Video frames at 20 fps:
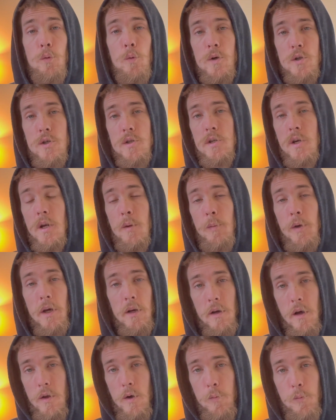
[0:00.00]
which is gonna be
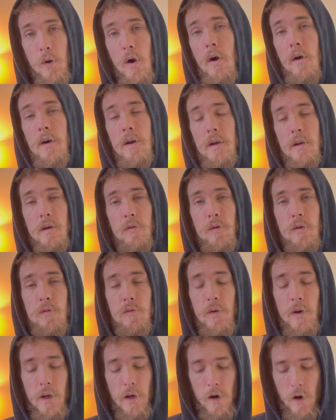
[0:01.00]
another part in a different
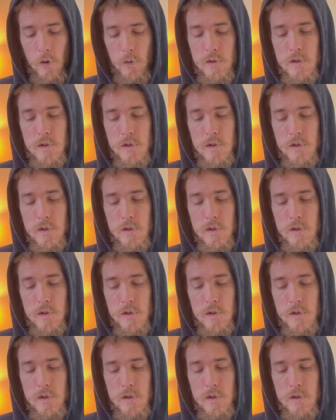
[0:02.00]
video.